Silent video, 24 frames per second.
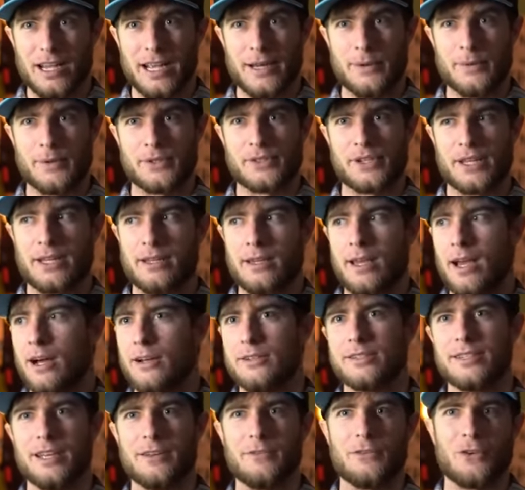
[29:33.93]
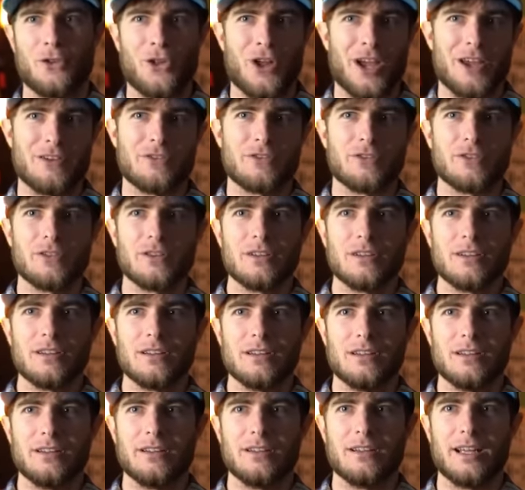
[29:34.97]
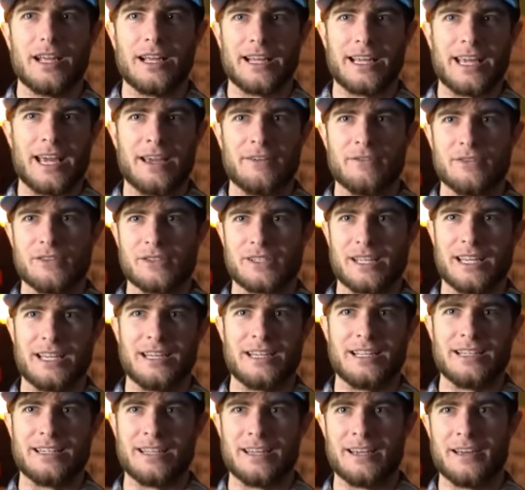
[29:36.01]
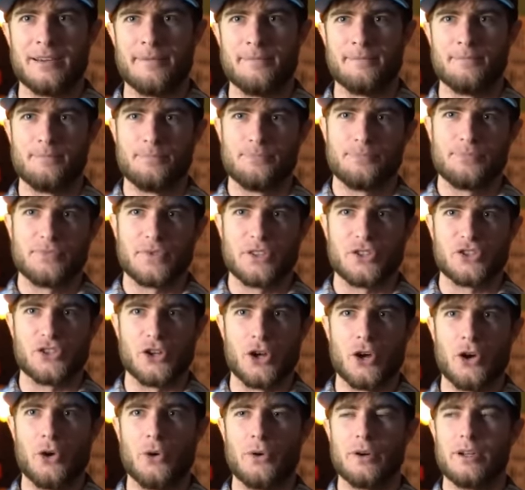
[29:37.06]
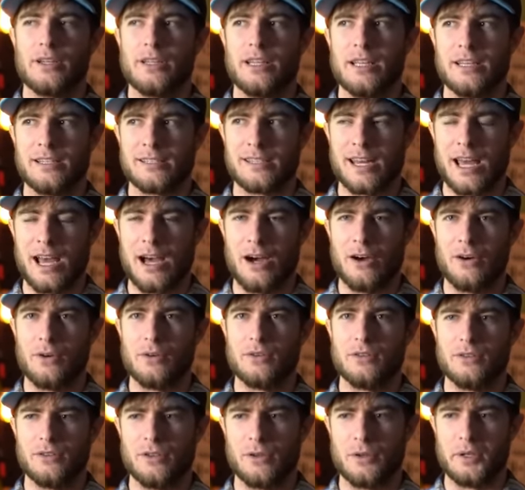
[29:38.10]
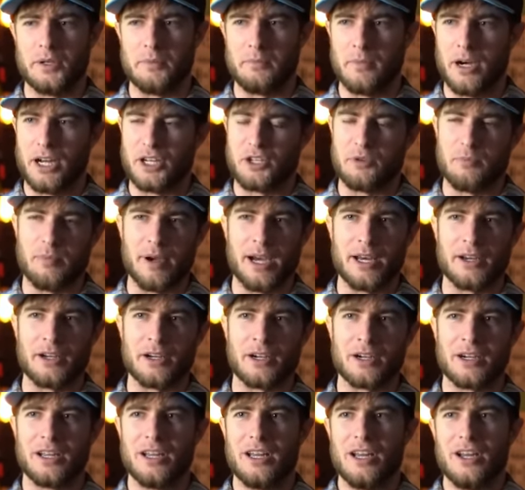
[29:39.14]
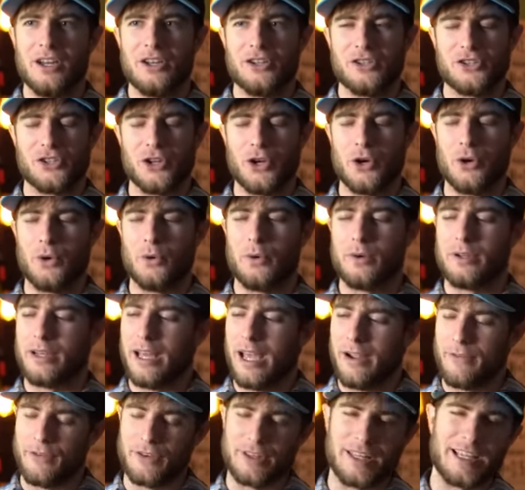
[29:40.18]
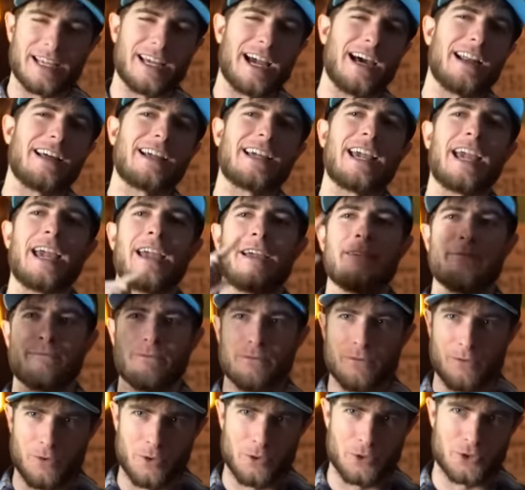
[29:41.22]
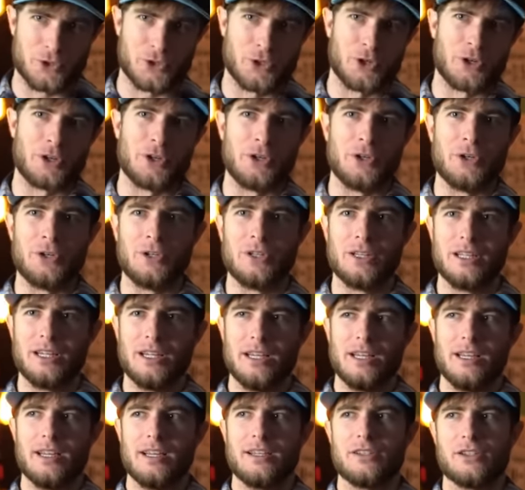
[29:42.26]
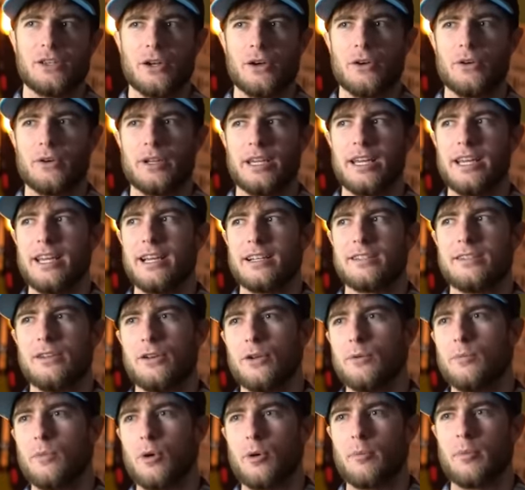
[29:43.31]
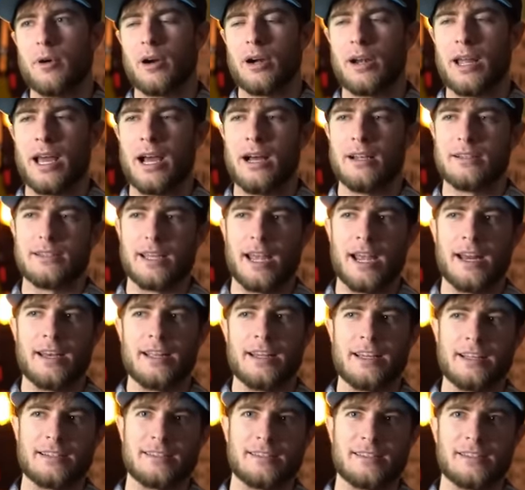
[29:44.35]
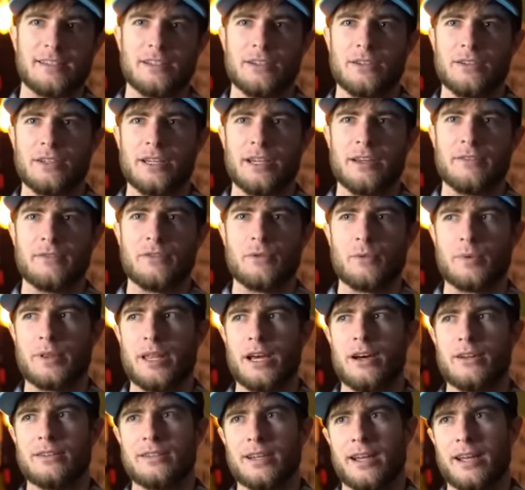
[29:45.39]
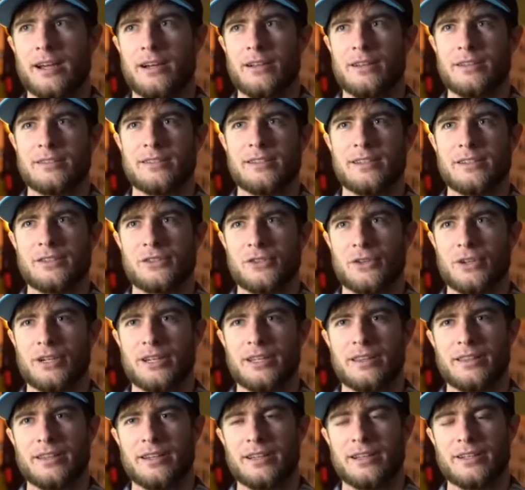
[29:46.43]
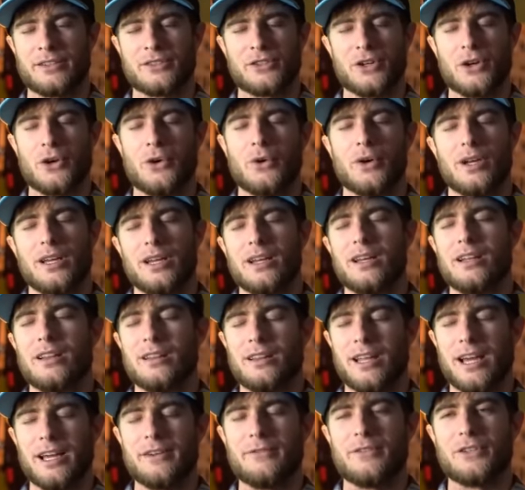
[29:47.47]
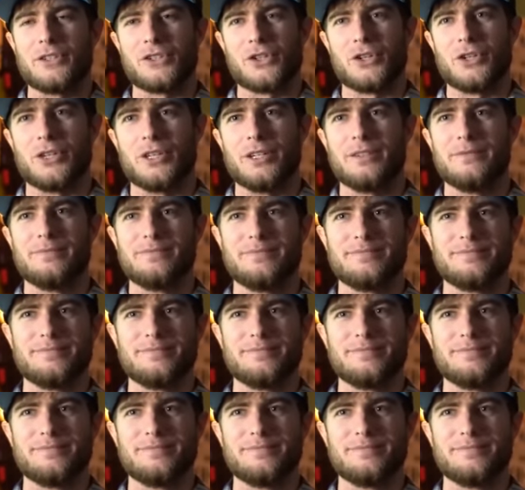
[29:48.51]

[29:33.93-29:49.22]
And was like, yeah, I'll save your life. And gave his kidney to him. So he's now doing much better. So everything kind of came full circle. So he gets to do more burnouts and he gets to still live without dialysis or anything. So life is good.